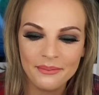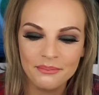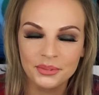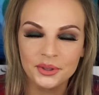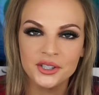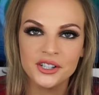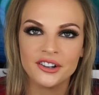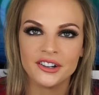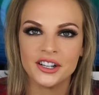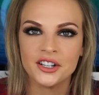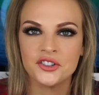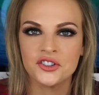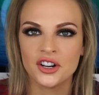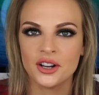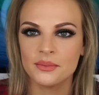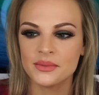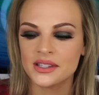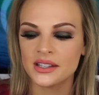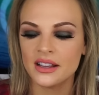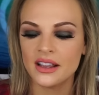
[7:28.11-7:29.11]
Look at your
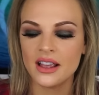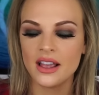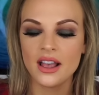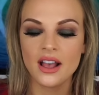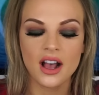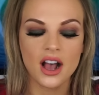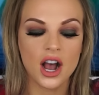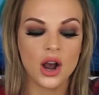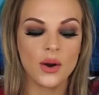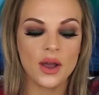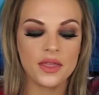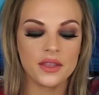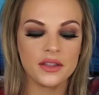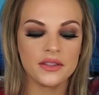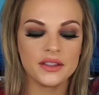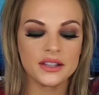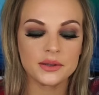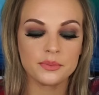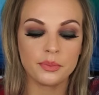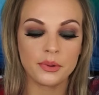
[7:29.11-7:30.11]
eardrums. Oh, and
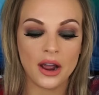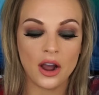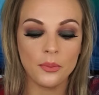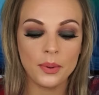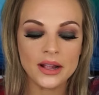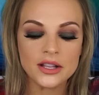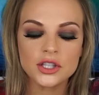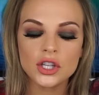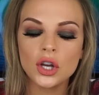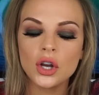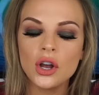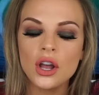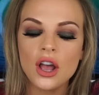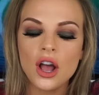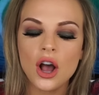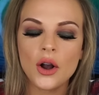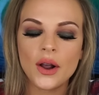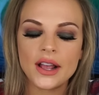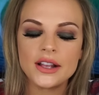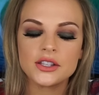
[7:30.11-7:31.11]
then this brow pencil.
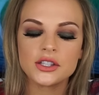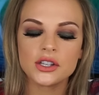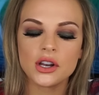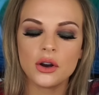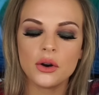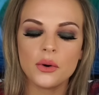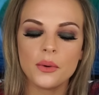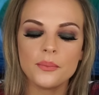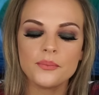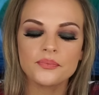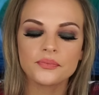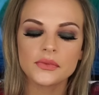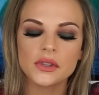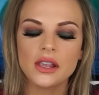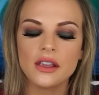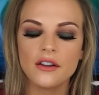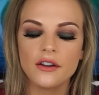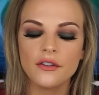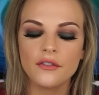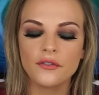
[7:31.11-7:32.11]
Okay, so
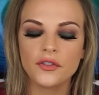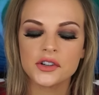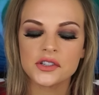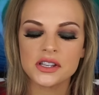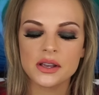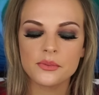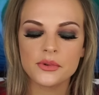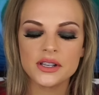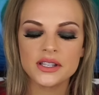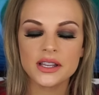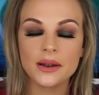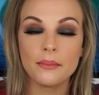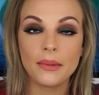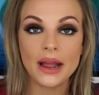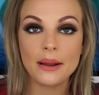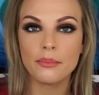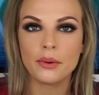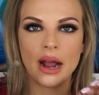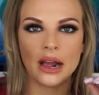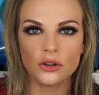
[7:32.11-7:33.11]
for some reason
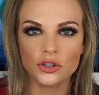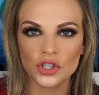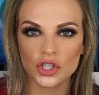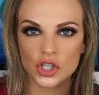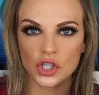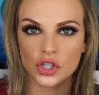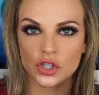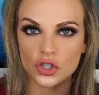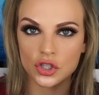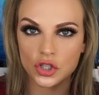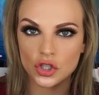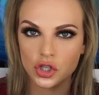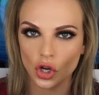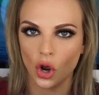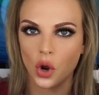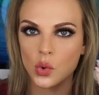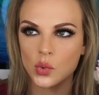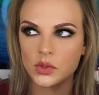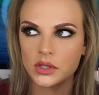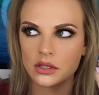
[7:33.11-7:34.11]
my brows just
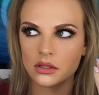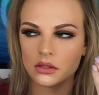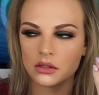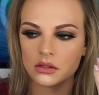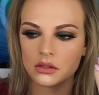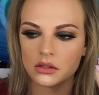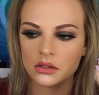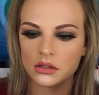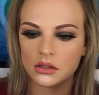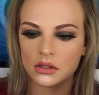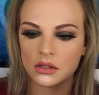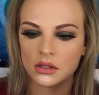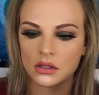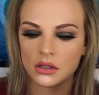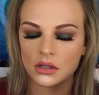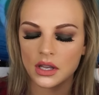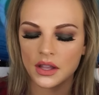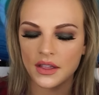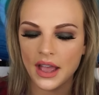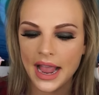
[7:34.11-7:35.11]
don't,
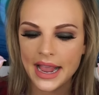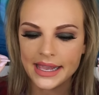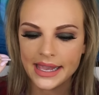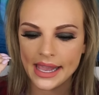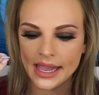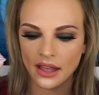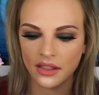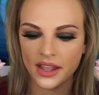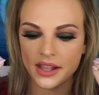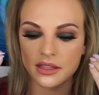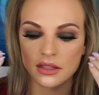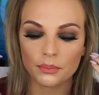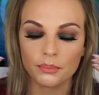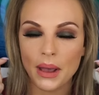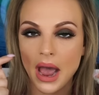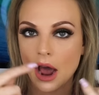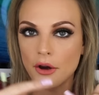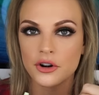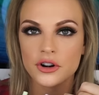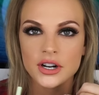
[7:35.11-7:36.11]
I can't, like,
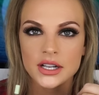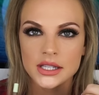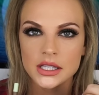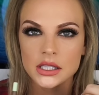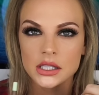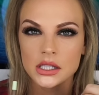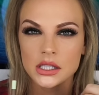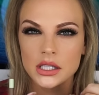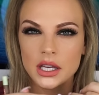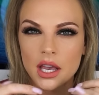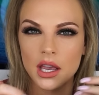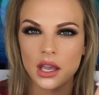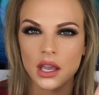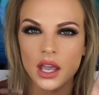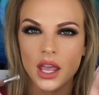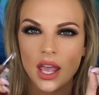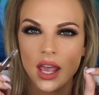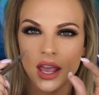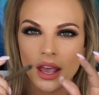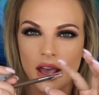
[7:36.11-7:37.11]
powder doesn't stick
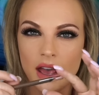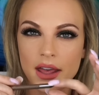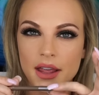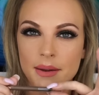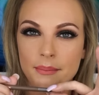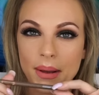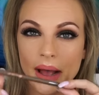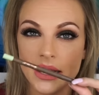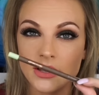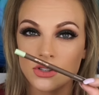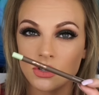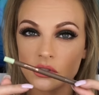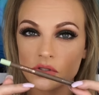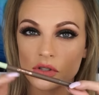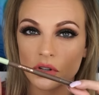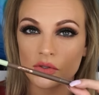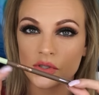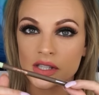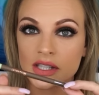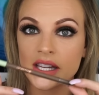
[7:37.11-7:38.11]
and pencils
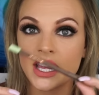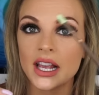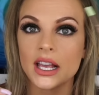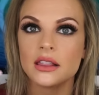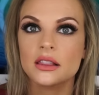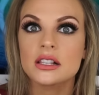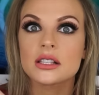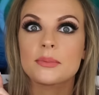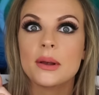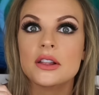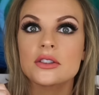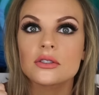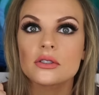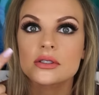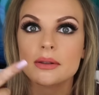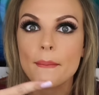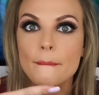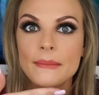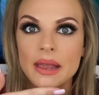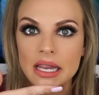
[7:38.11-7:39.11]
don't stick. This
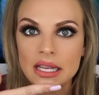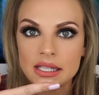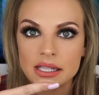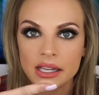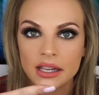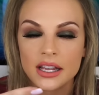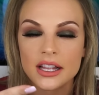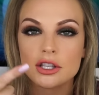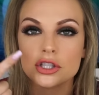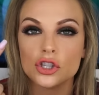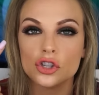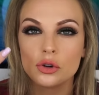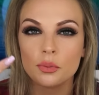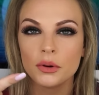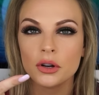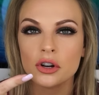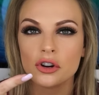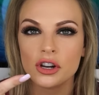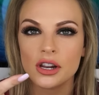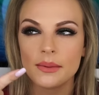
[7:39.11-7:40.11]
pencil's amazing. It's
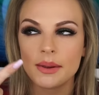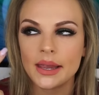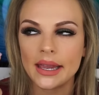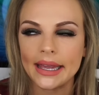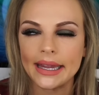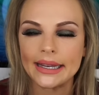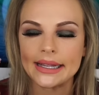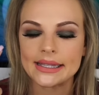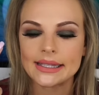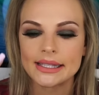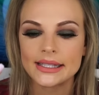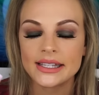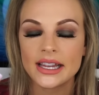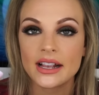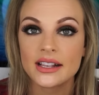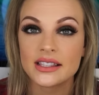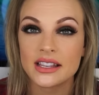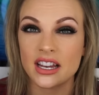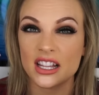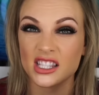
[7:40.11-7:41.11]
super creamy and it
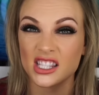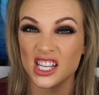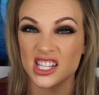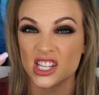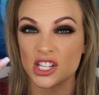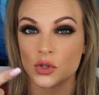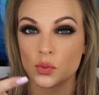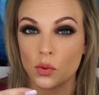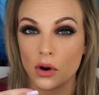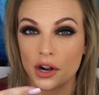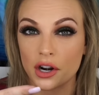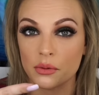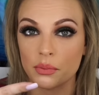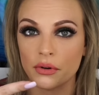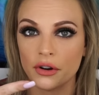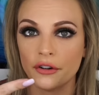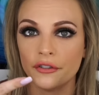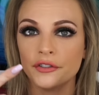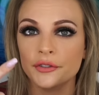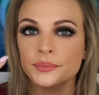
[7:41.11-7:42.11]
sticks, and it says it's
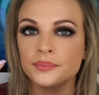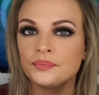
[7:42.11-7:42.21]
waterproof.